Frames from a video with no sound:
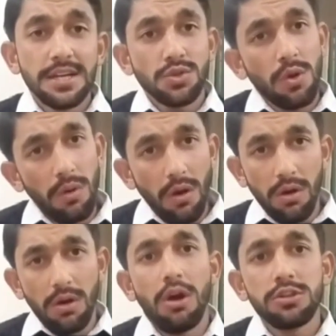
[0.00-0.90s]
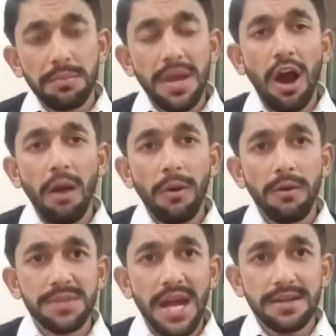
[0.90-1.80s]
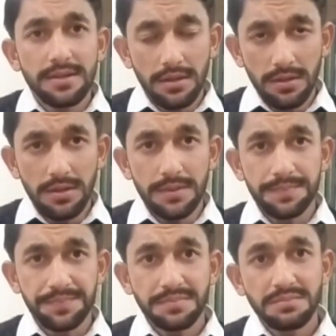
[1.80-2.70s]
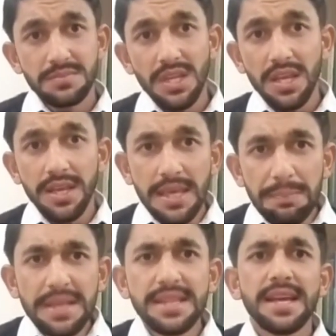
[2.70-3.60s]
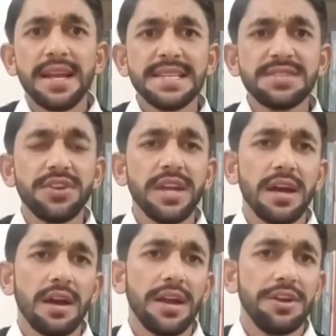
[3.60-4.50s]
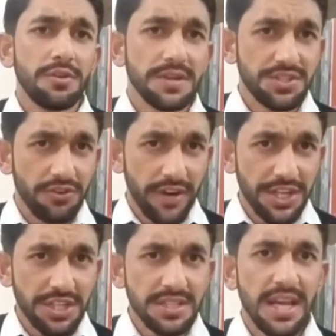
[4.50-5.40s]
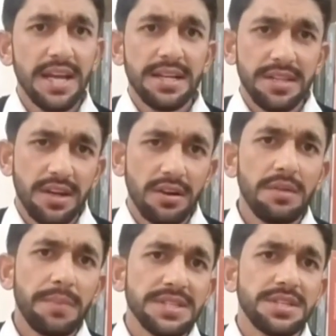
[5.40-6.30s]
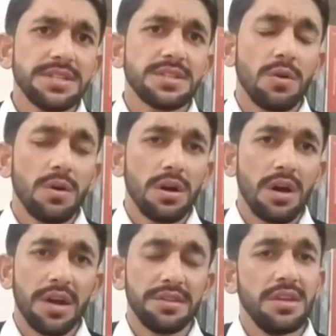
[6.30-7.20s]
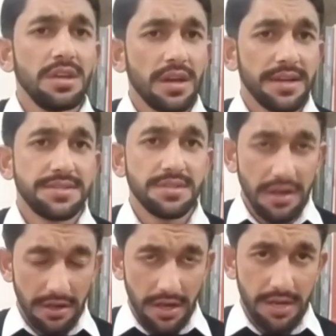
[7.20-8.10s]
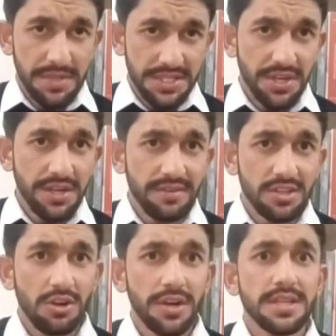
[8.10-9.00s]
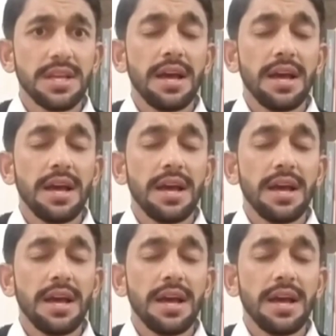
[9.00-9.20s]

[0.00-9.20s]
So on the behalf of that, keeping their history into consideration, the current presidents are the administrative authorities.